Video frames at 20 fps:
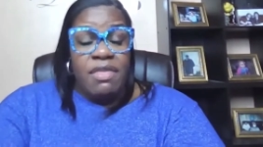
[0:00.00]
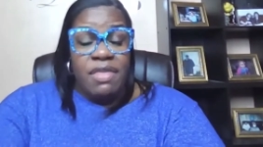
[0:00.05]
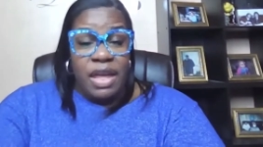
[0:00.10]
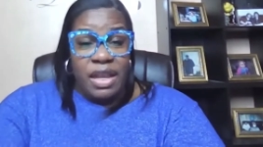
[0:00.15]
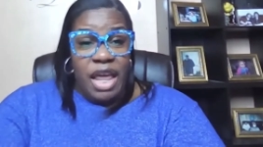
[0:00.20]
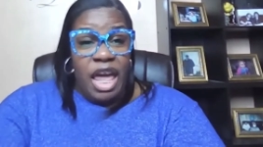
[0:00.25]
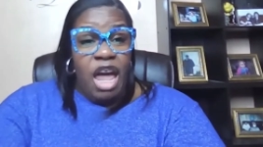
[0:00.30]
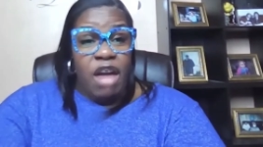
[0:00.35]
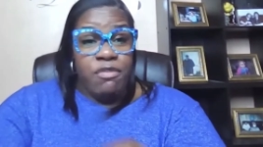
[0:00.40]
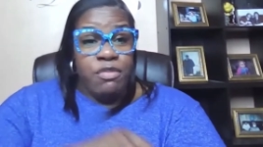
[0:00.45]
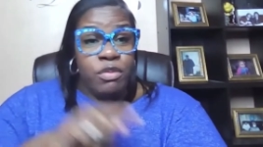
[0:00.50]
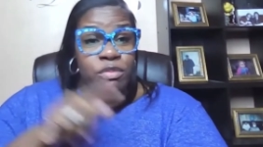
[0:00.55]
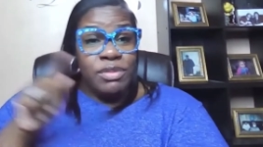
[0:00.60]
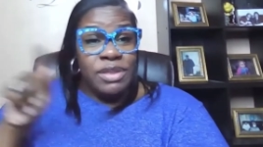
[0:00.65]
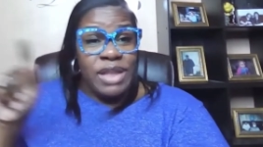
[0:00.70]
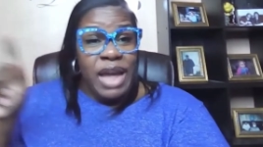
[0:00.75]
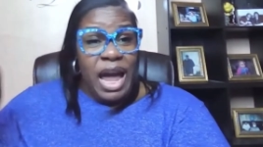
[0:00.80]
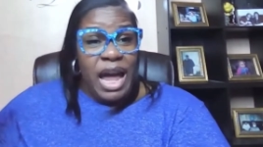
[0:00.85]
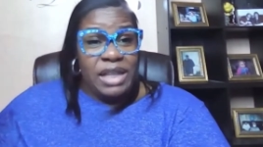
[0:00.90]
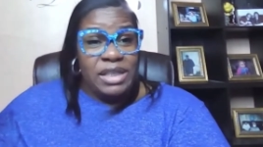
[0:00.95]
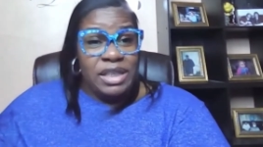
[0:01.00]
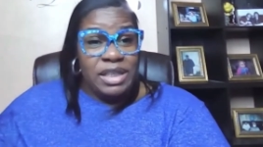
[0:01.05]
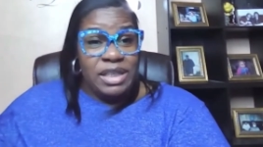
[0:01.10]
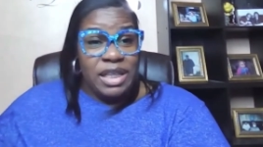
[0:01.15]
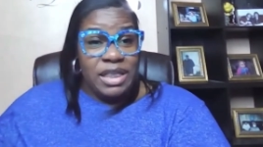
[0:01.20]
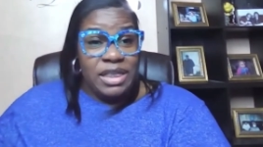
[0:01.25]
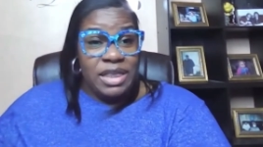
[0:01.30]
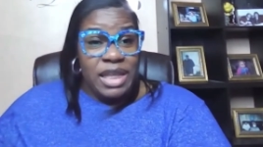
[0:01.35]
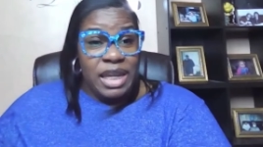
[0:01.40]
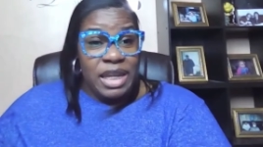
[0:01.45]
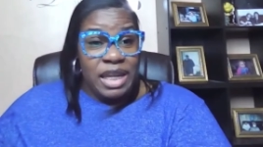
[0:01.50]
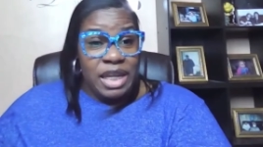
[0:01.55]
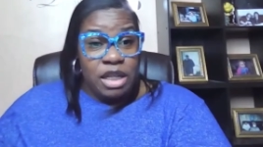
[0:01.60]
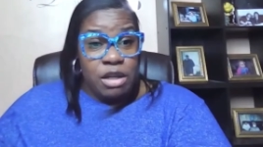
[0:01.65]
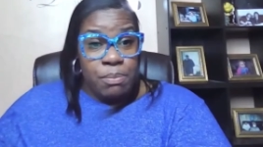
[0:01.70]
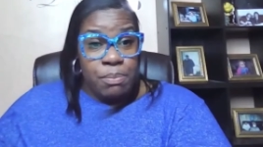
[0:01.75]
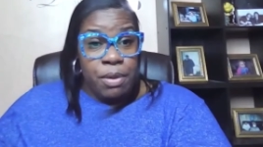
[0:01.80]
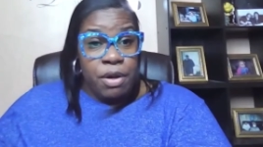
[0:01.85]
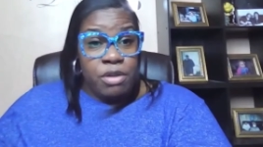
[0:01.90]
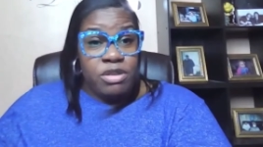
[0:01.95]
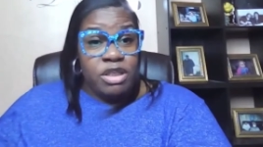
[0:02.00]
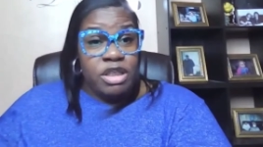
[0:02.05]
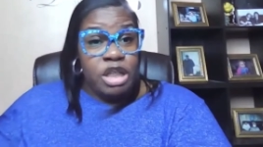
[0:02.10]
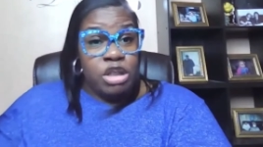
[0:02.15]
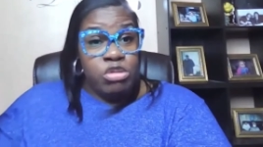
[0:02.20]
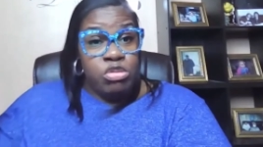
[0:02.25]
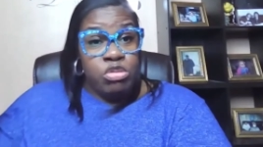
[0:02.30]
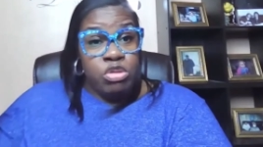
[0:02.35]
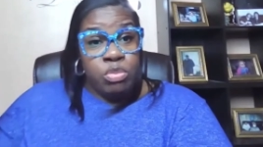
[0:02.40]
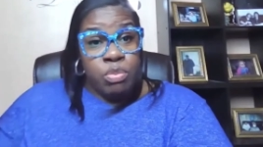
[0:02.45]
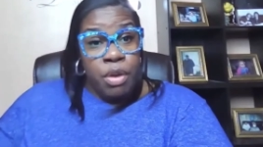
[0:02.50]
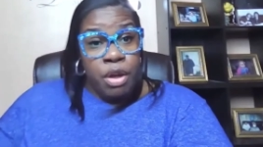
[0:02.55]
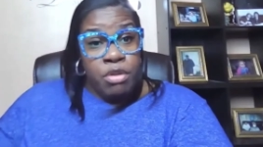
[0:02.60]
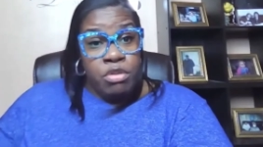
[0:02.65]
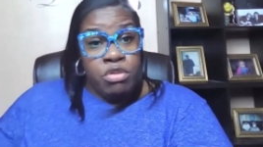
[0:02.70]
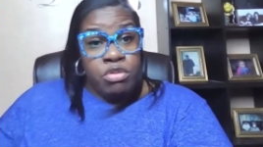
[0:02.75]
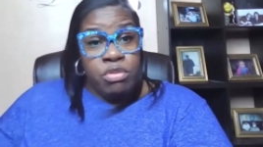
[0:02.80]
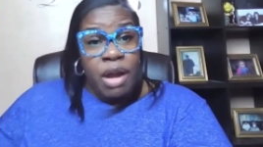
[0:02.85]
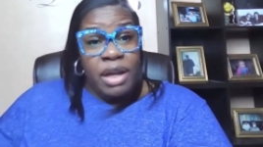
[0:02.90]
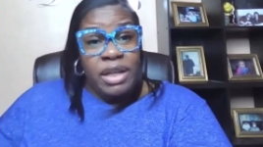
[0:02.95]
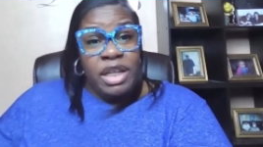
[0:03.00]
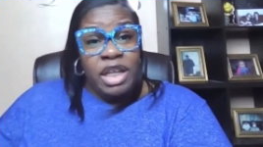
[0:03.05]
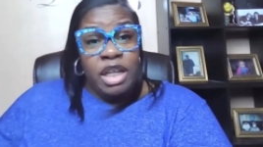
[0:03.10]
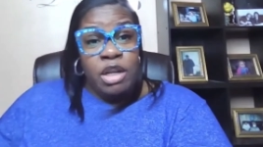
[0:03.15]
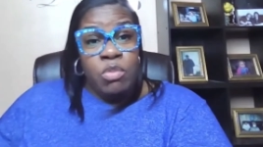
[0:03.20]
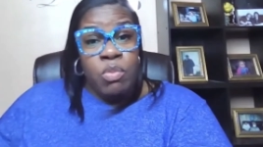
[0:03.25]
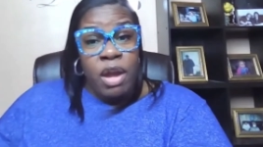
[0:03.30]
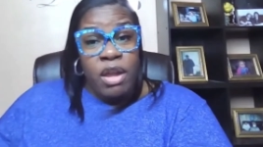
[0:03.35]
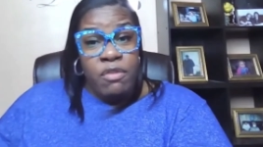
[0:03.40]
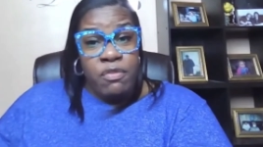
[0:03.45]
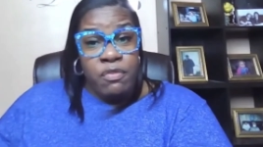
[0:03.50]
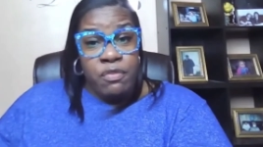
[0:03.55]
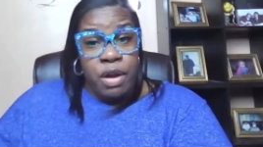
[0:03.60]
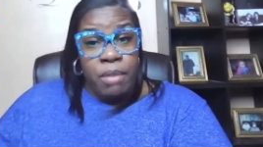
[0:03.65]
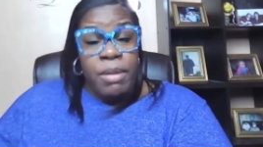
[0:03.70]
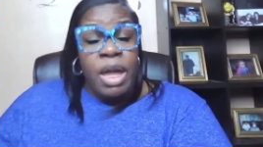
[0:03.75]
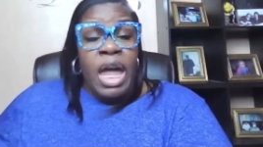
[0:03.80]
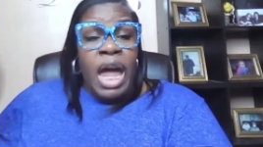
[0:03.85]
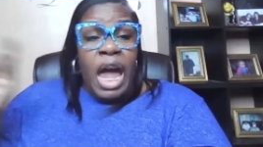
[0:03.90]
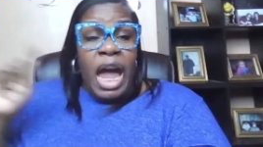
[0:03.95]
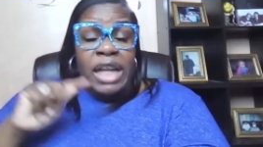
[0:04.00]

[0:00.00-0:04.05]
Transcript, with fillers: that have you tied to the thing and the person that you swear you're trying to get away from.